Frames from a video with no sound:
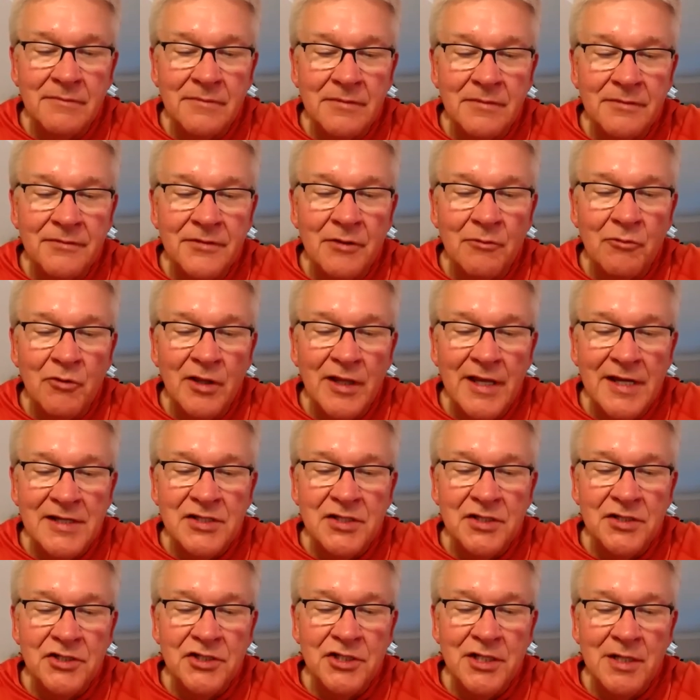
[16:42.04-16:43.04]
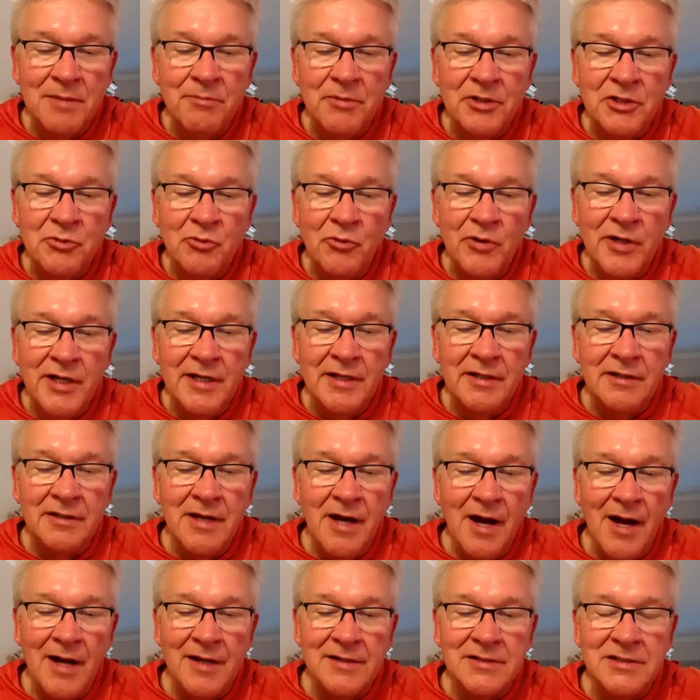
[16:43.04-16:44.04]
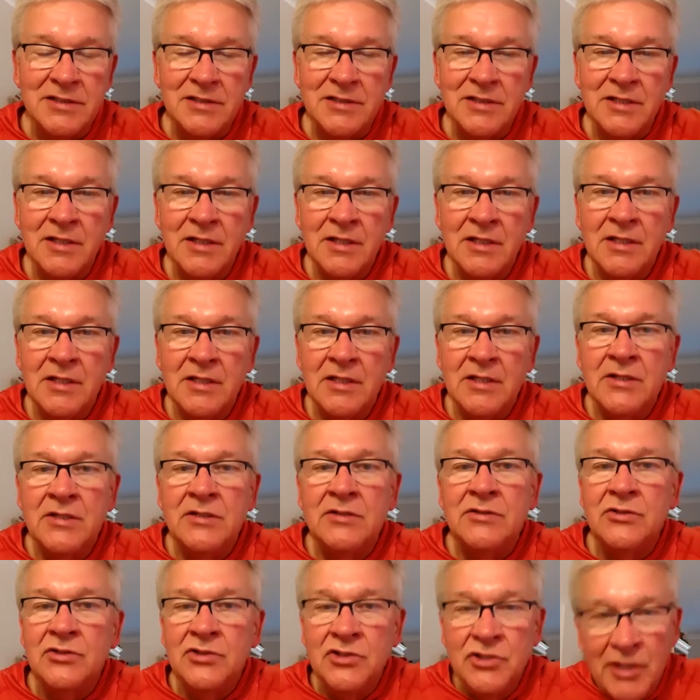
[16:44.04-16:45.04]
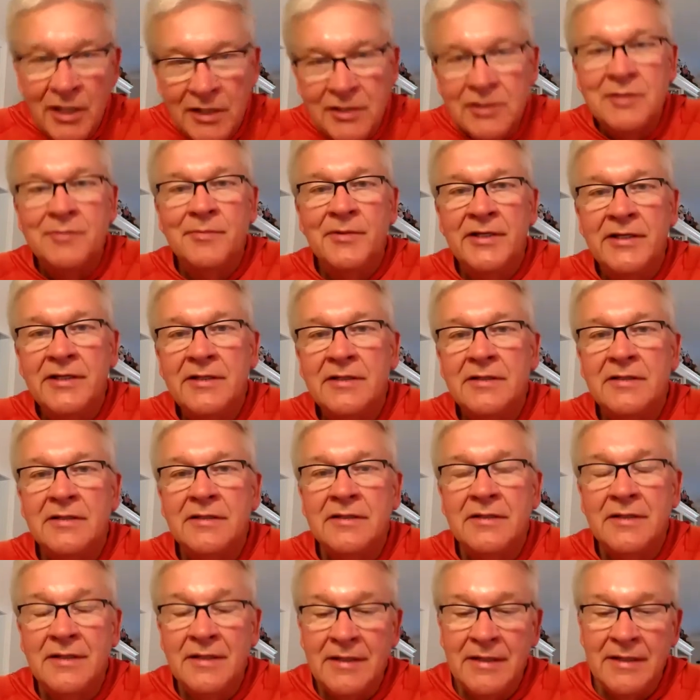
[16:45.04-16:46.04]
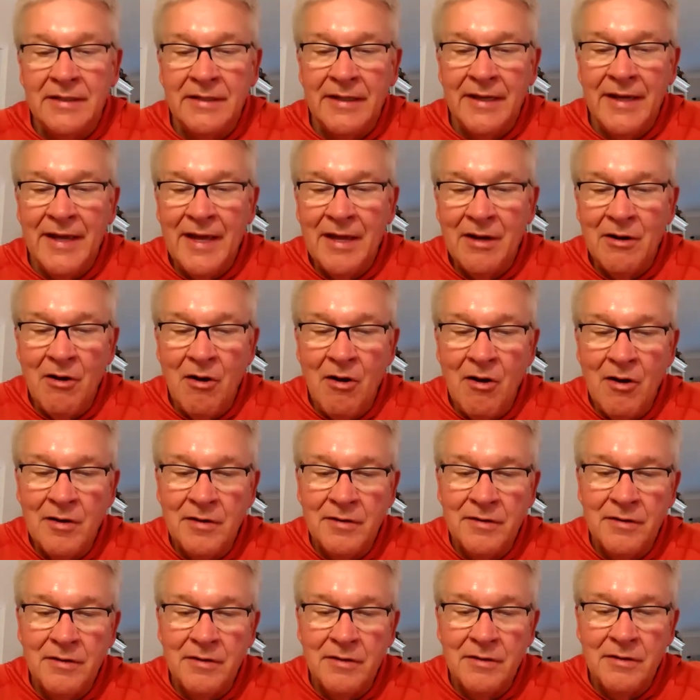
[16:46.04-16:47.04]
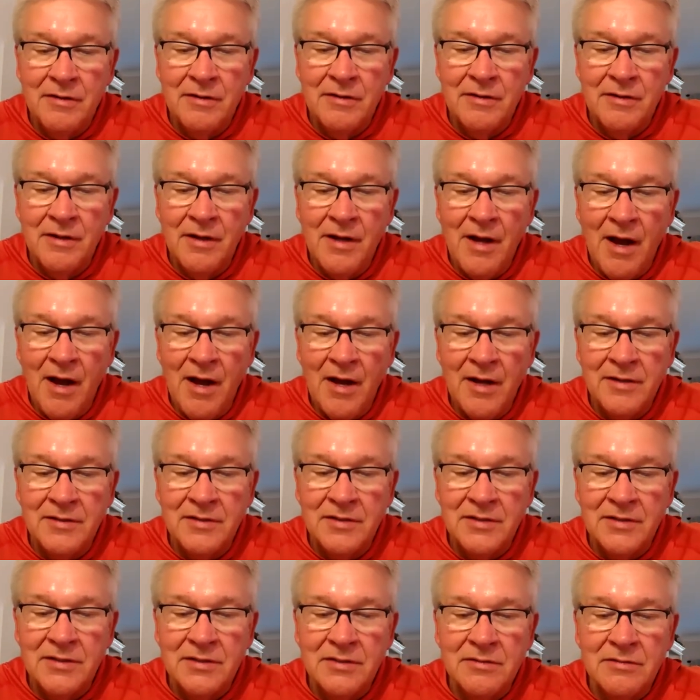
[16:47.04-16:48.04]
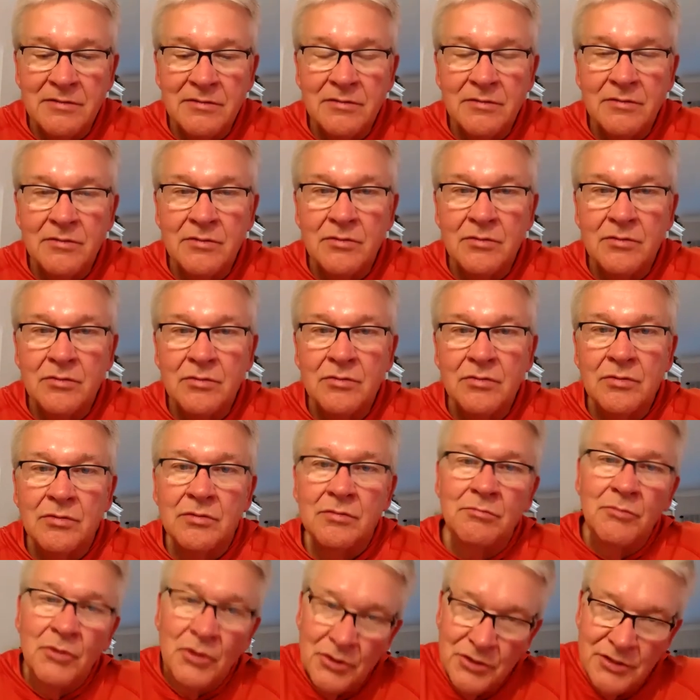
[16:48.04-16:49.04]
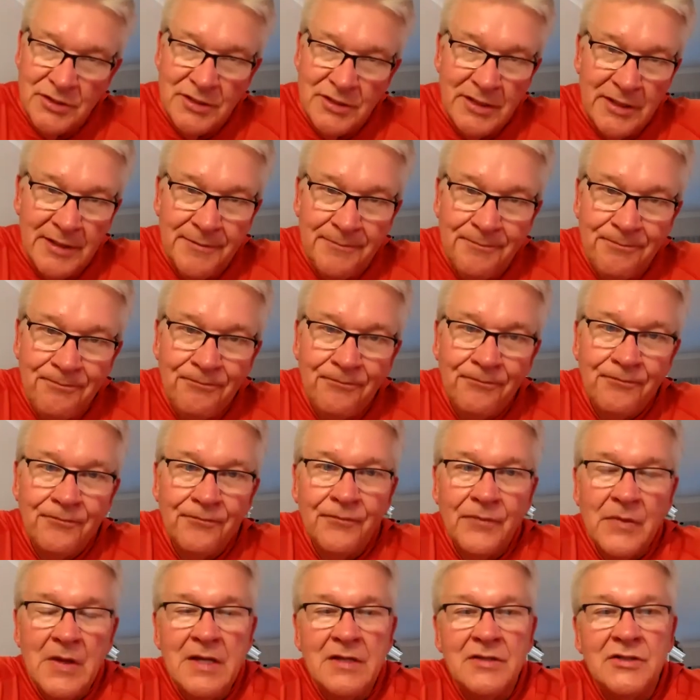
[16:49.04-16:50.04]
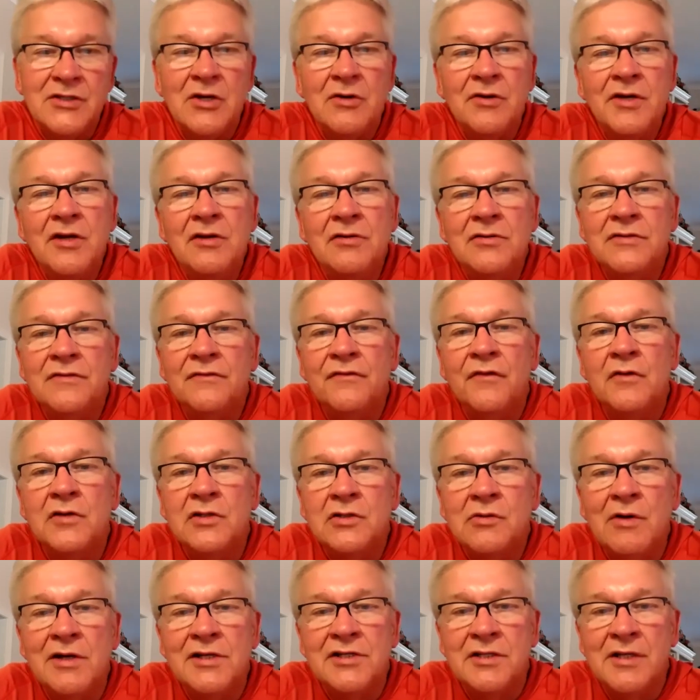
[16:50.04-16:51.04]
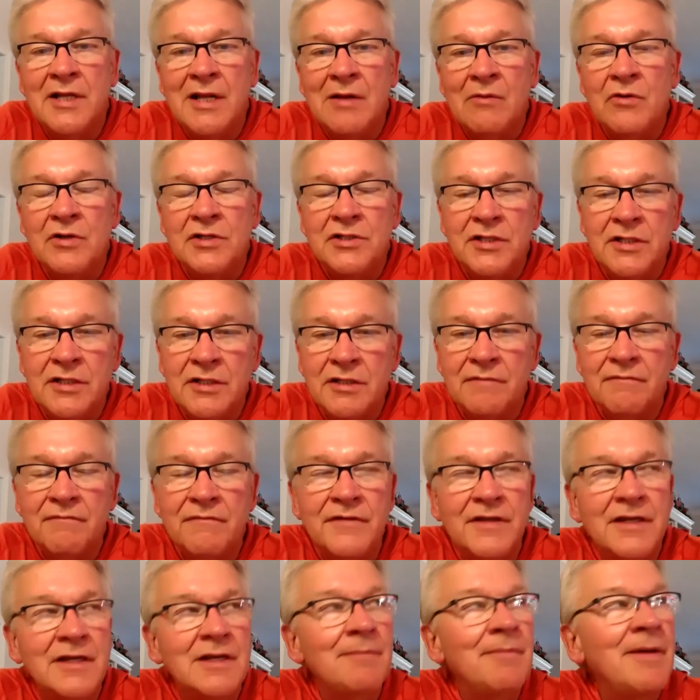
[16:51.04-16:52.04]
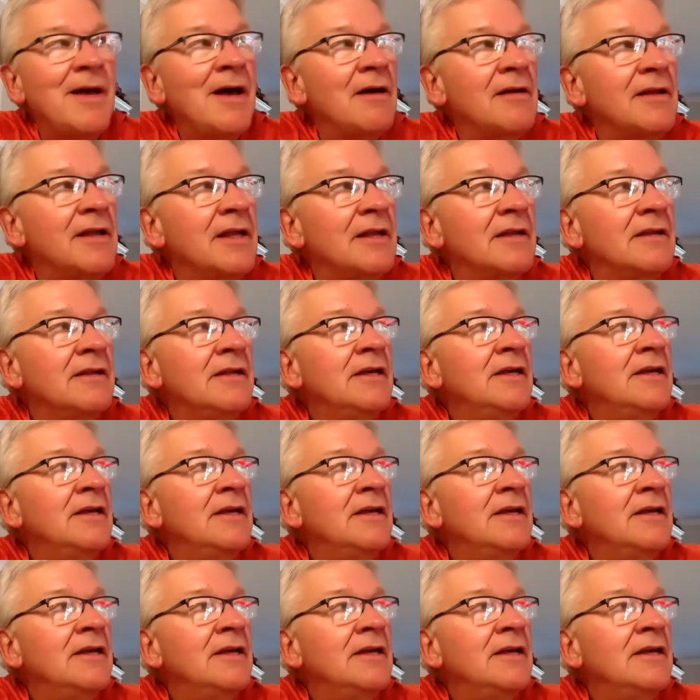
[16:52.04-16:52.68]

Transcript: the relationship between God's judgment and on God's mercy. And so here's the first question I want you to think about. And